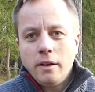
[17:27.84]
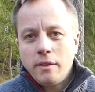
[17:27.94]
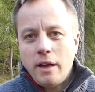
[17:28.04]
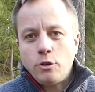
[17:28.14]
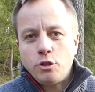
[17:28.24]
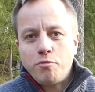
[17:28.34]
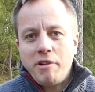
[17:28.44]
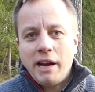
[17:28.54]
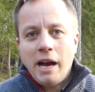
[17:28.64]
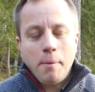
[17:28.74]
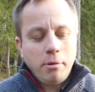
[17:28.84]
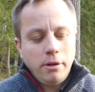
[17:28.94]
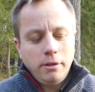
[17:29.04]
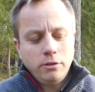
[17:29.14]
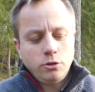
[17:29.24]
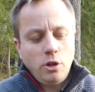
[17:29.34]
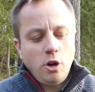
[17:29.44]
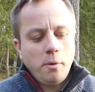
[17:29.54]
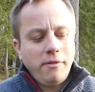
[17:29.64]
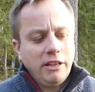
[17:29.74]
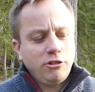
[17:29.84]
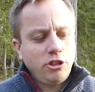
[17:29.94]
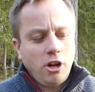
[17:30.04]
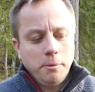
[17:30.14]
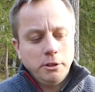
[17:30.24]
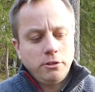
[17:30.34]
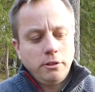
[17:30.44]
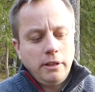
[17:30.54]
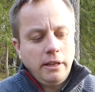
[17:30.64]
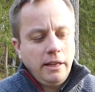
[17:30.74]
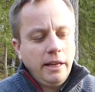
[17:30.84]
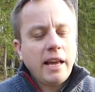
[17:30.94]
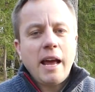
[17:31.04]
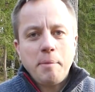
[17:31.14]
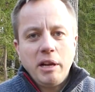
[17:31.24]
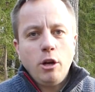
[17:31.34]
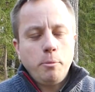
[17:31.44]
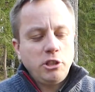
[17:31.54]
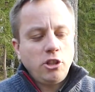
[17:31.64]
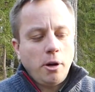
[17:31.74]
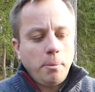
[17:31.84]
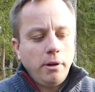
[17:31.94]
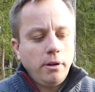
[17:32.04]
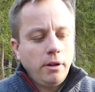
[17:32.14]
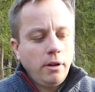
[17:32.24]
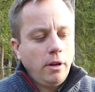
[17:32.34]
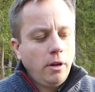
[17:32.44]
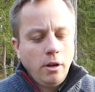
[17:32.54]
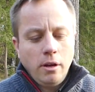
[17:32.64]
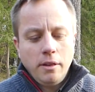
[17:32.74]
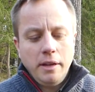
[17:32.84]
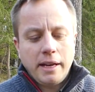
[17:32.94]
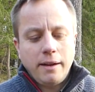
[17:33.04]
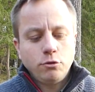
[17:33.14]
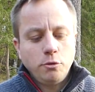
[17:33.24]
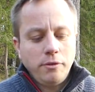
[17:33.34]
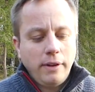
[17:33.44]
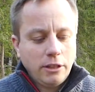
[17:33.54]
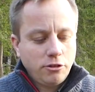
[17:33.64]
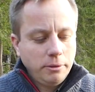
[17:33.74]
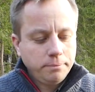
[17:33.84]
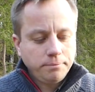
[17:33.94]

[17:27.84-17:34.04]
that will just bring it up to a little bit of extra sharpness. It can be a little bit sharper than it comes from the factory.